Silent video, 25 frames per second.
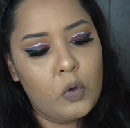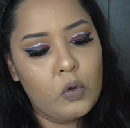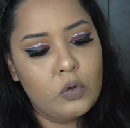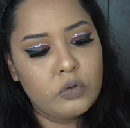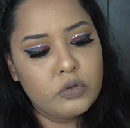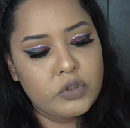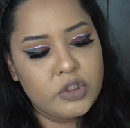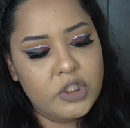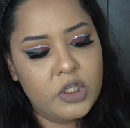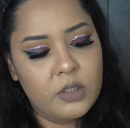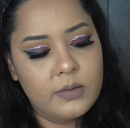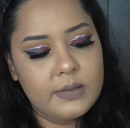
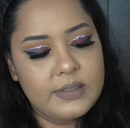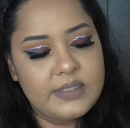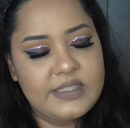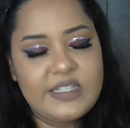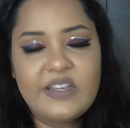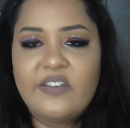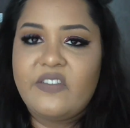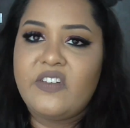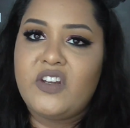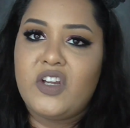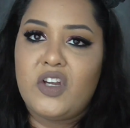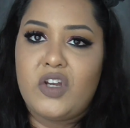also a
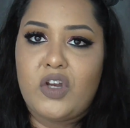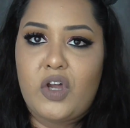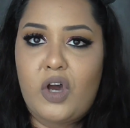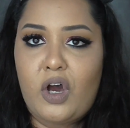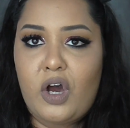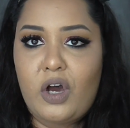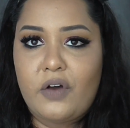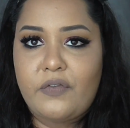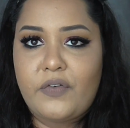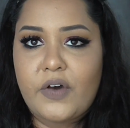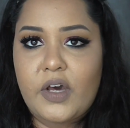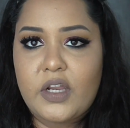
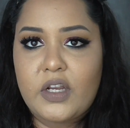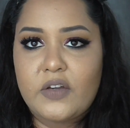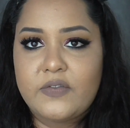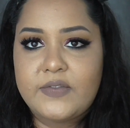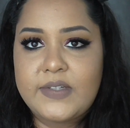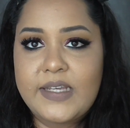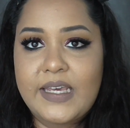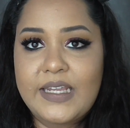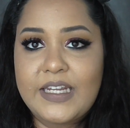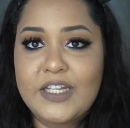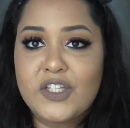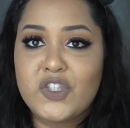7.5 out
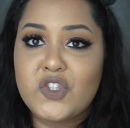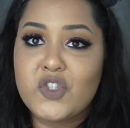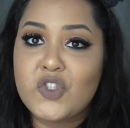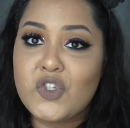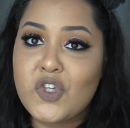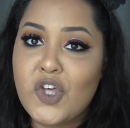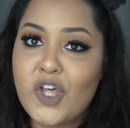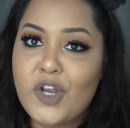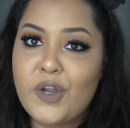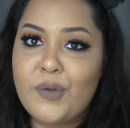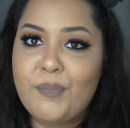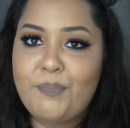of 10.
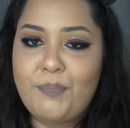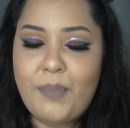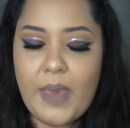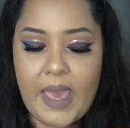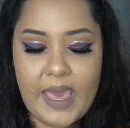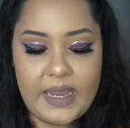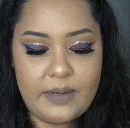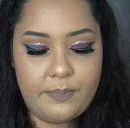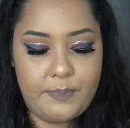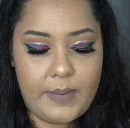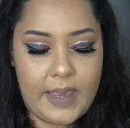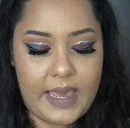It's not a
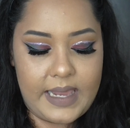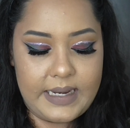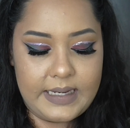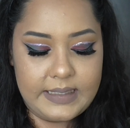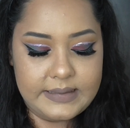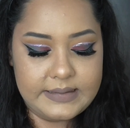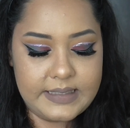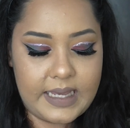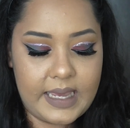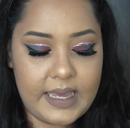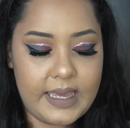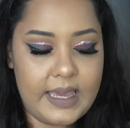bad
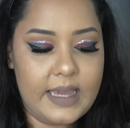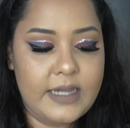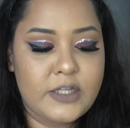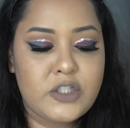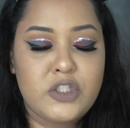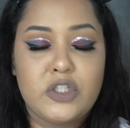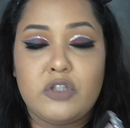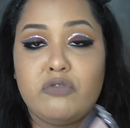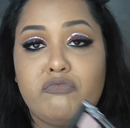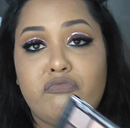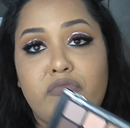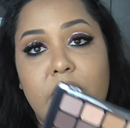palette. I
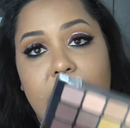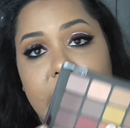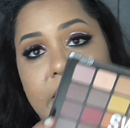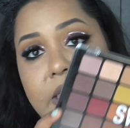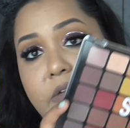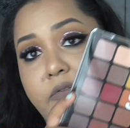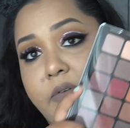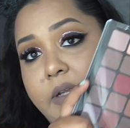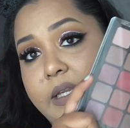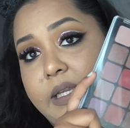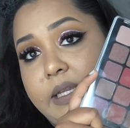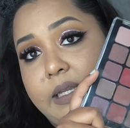actually
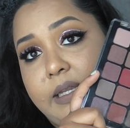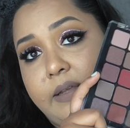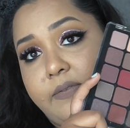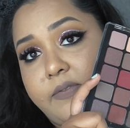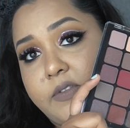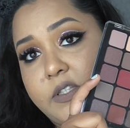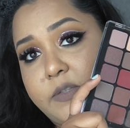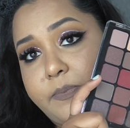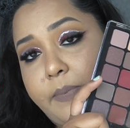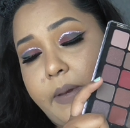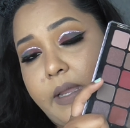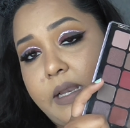really
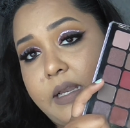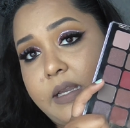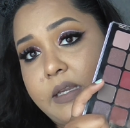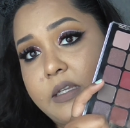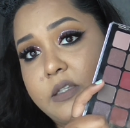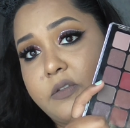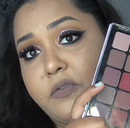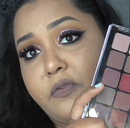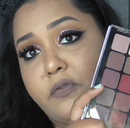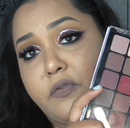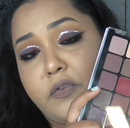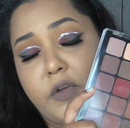love this
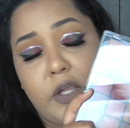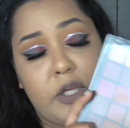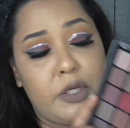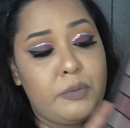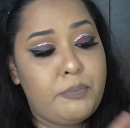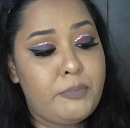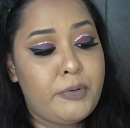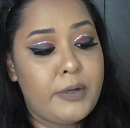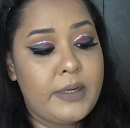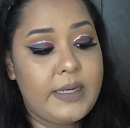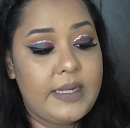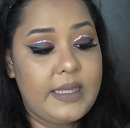palette. It's
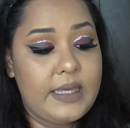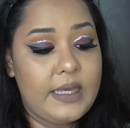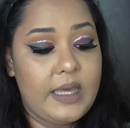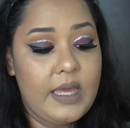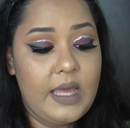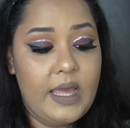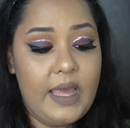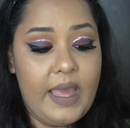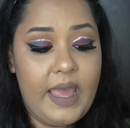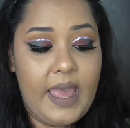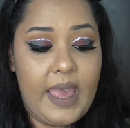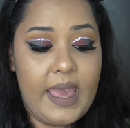very pretty
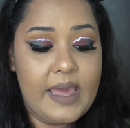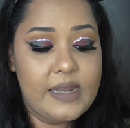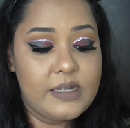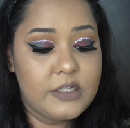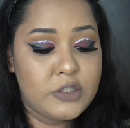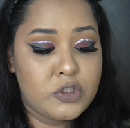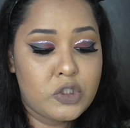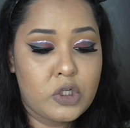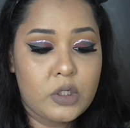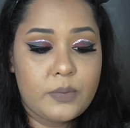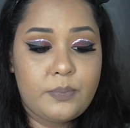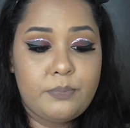
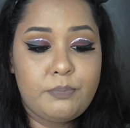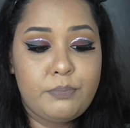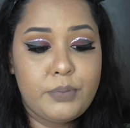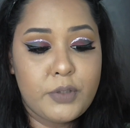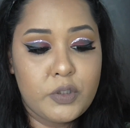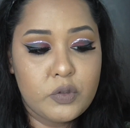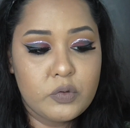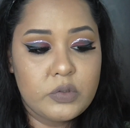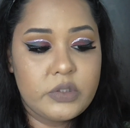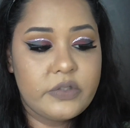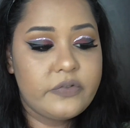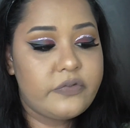and it's got
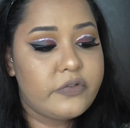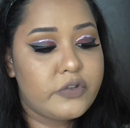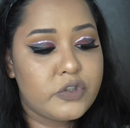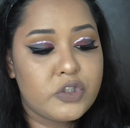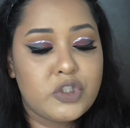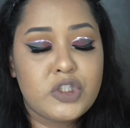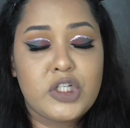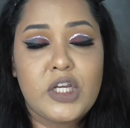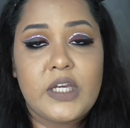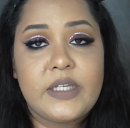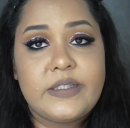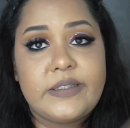
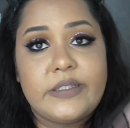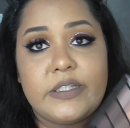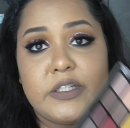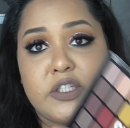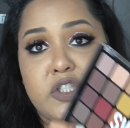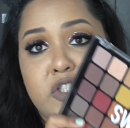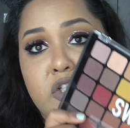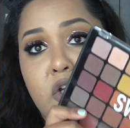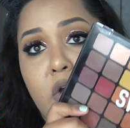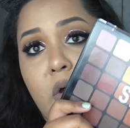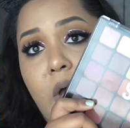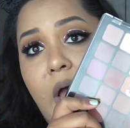beautiful shades
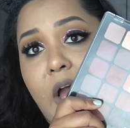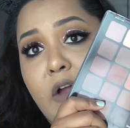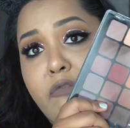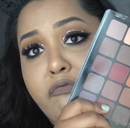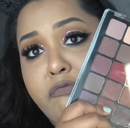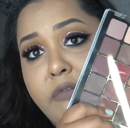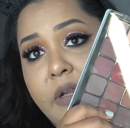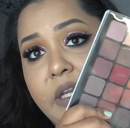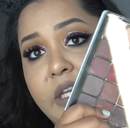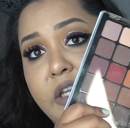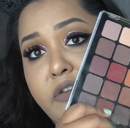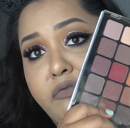in it, so
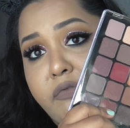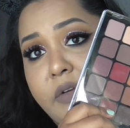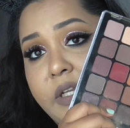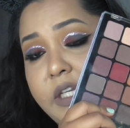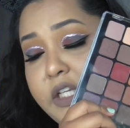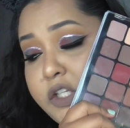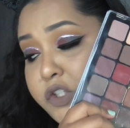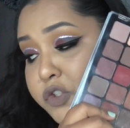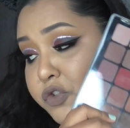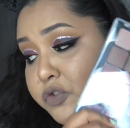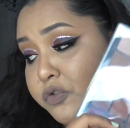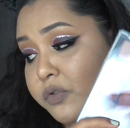I
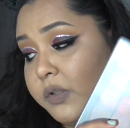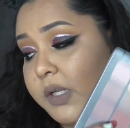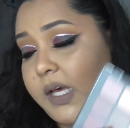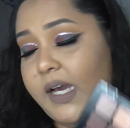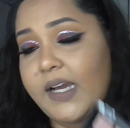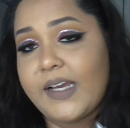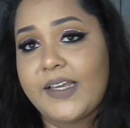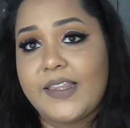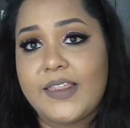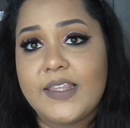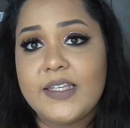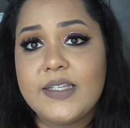really do
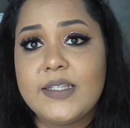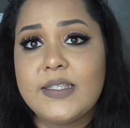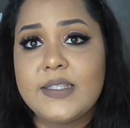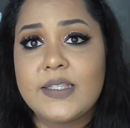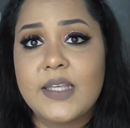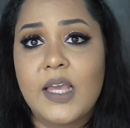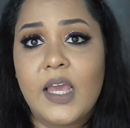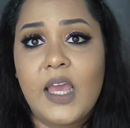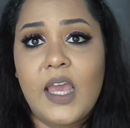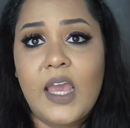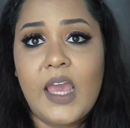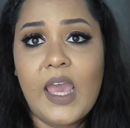like
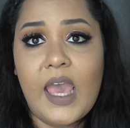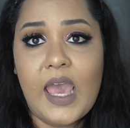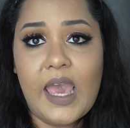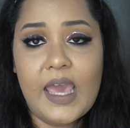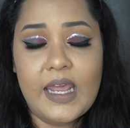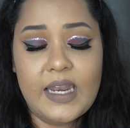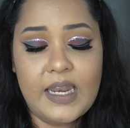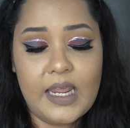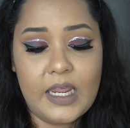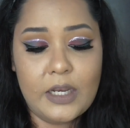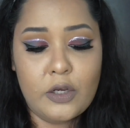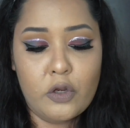this.
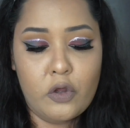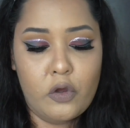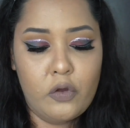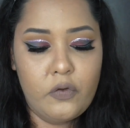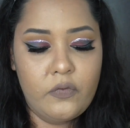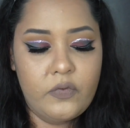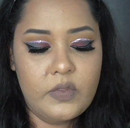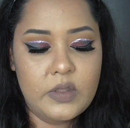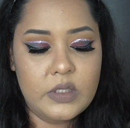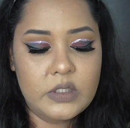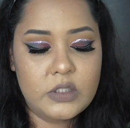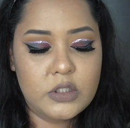And I
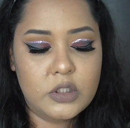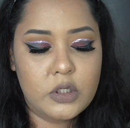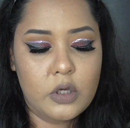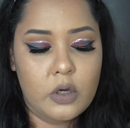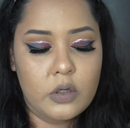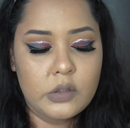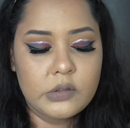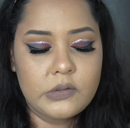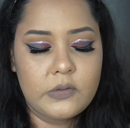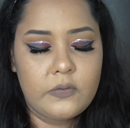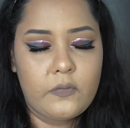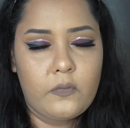know this
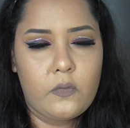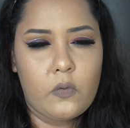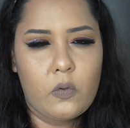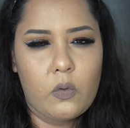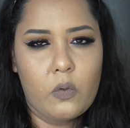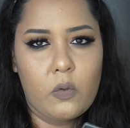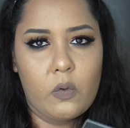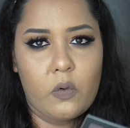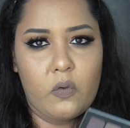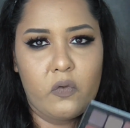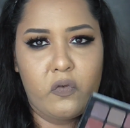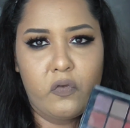goes
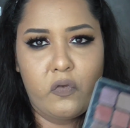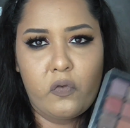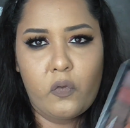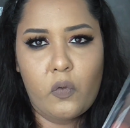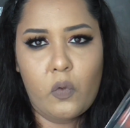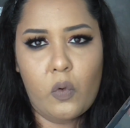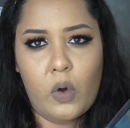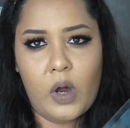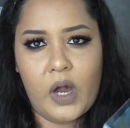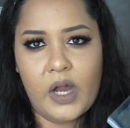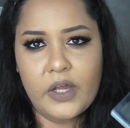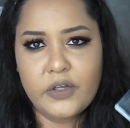for
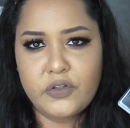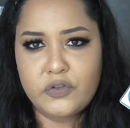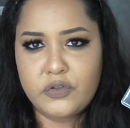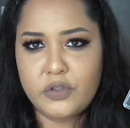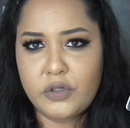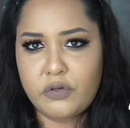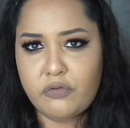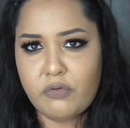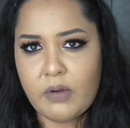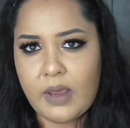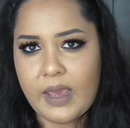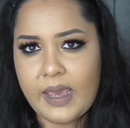
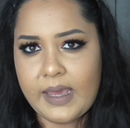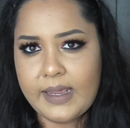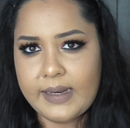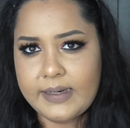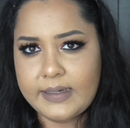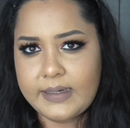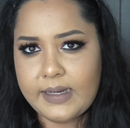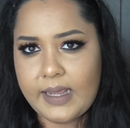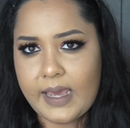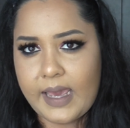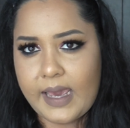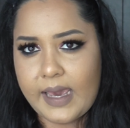400
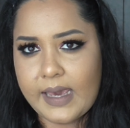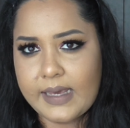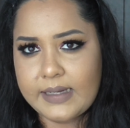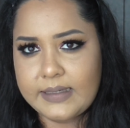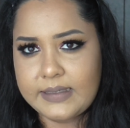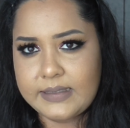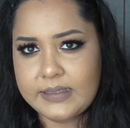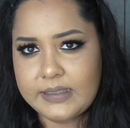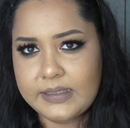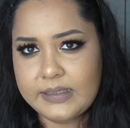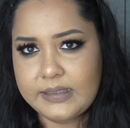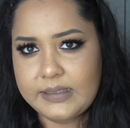Rand
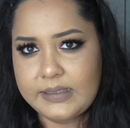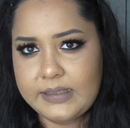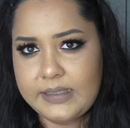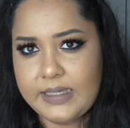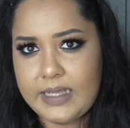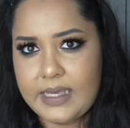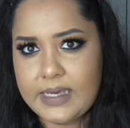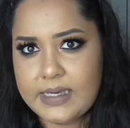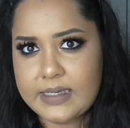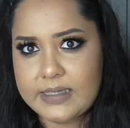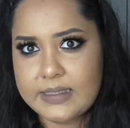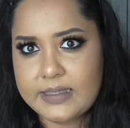at
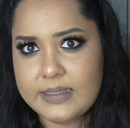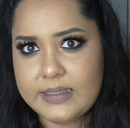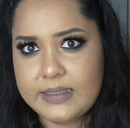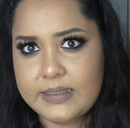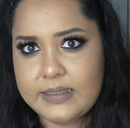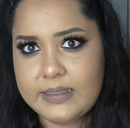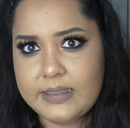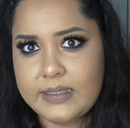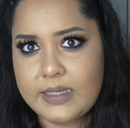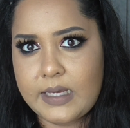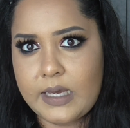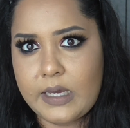
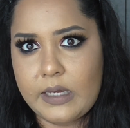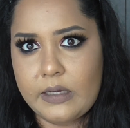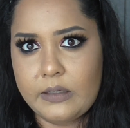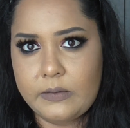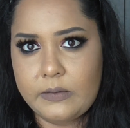NYX,